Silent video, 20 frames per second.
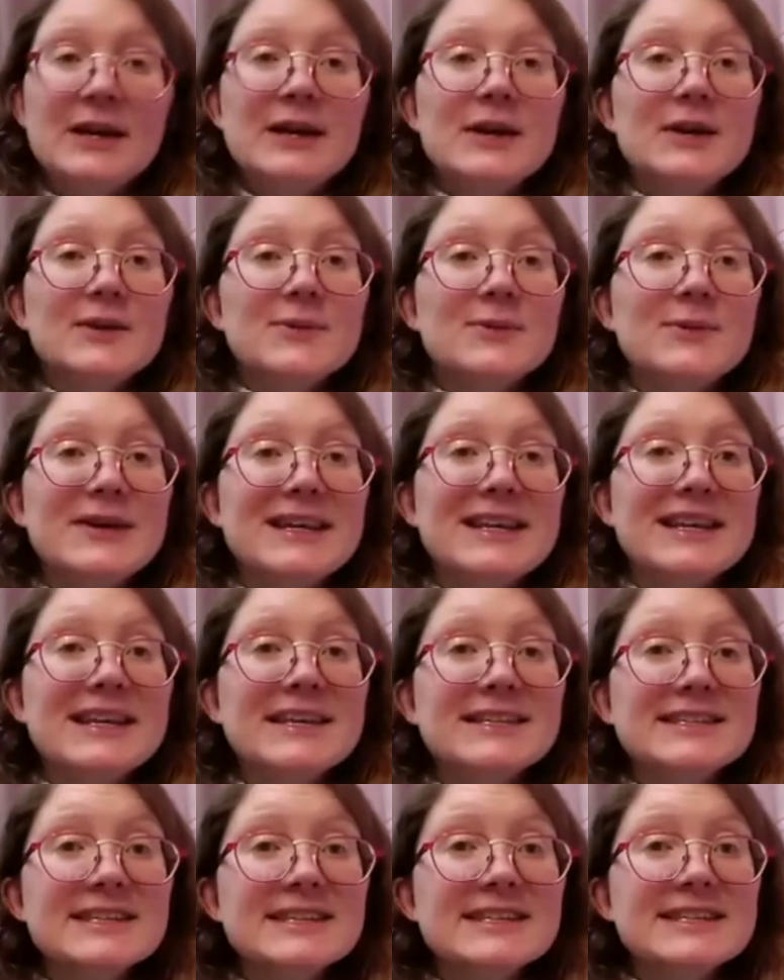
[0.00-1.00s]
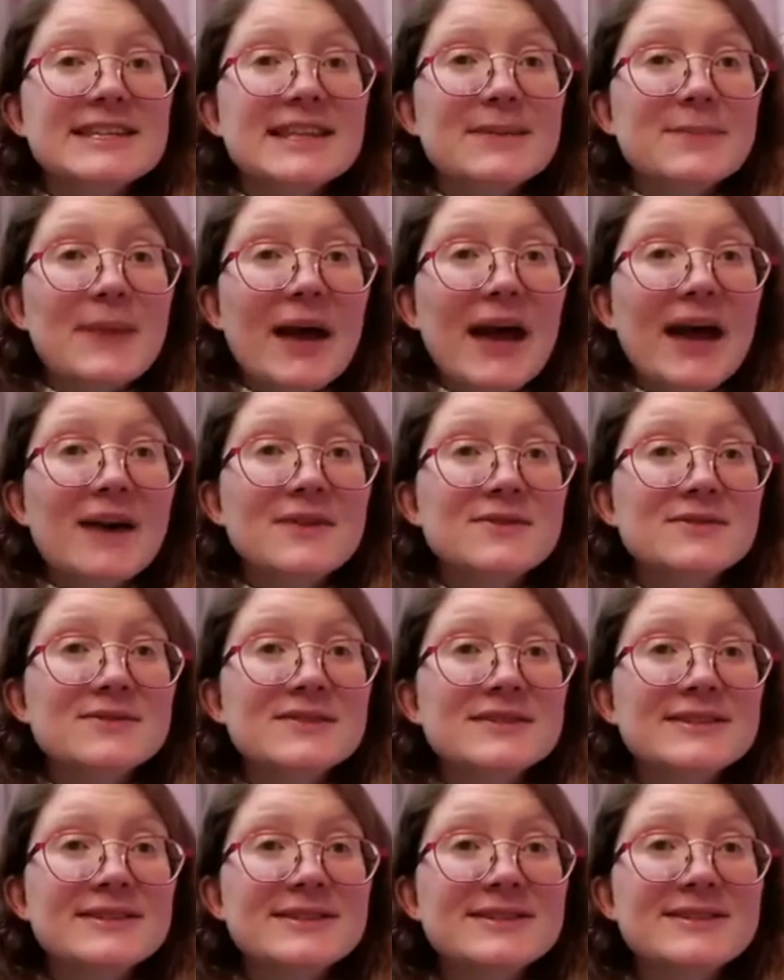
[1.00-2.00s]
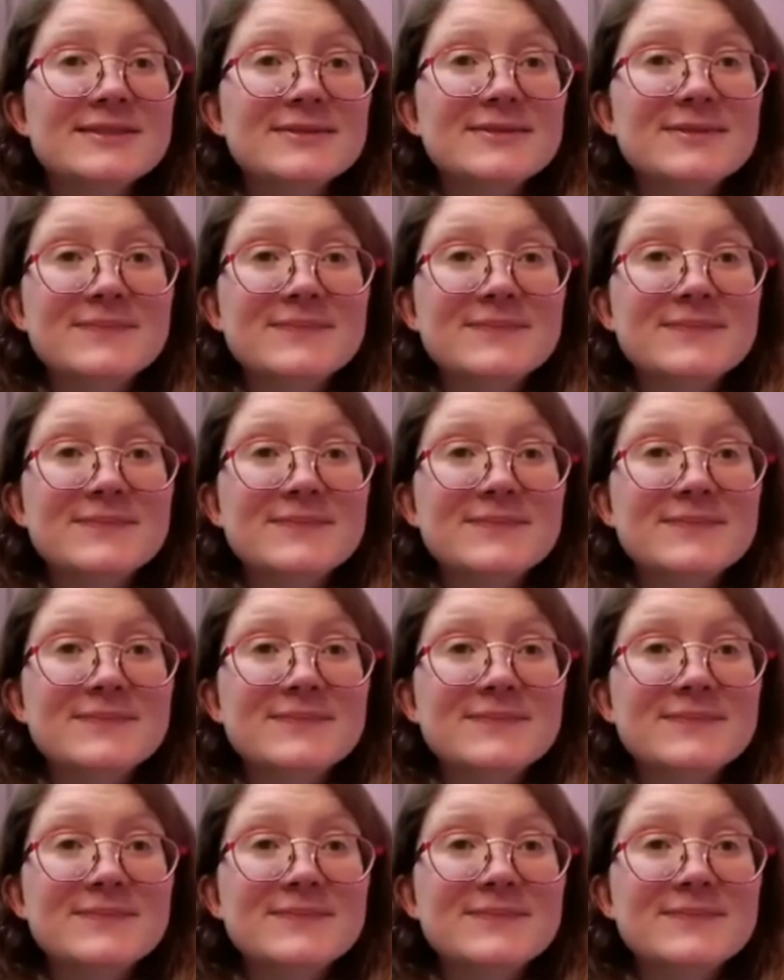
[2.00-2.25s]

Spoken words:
We listened to the bells.